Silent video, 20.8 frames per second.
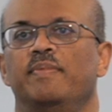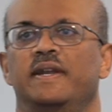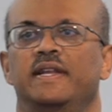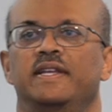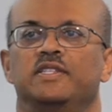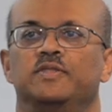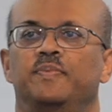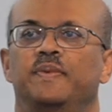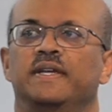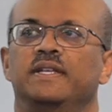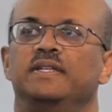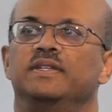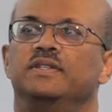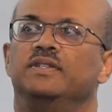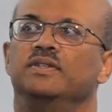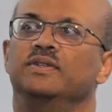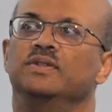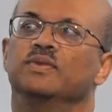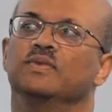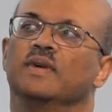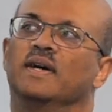anybody's been
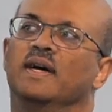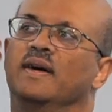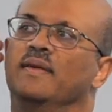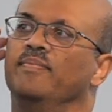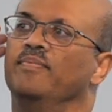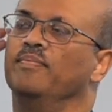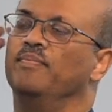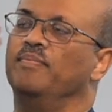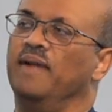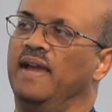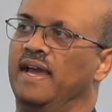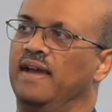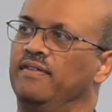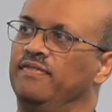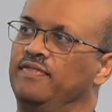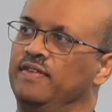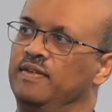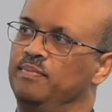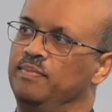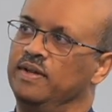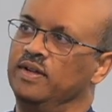to um,
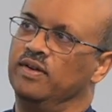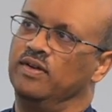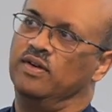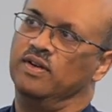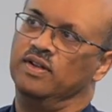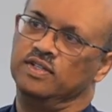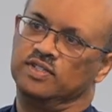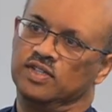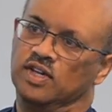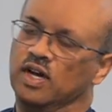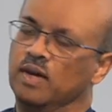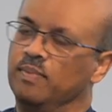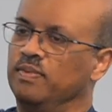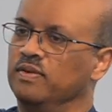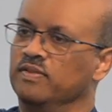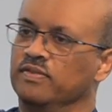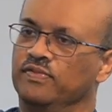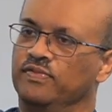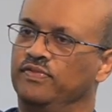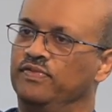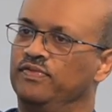Banff and been on
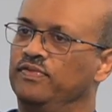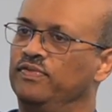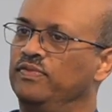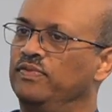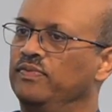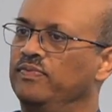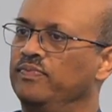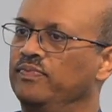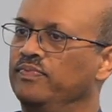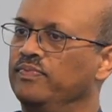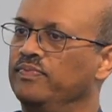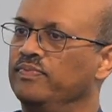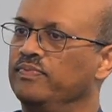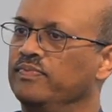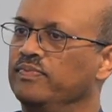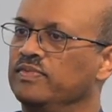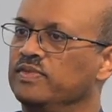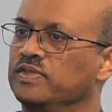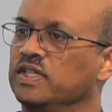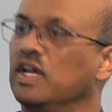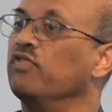top of
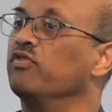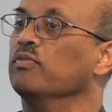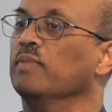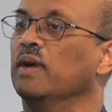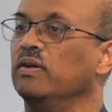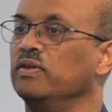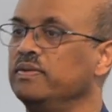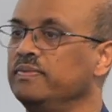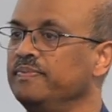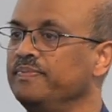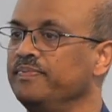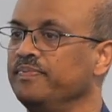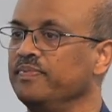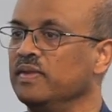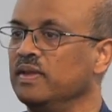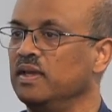Sulphur Mountain.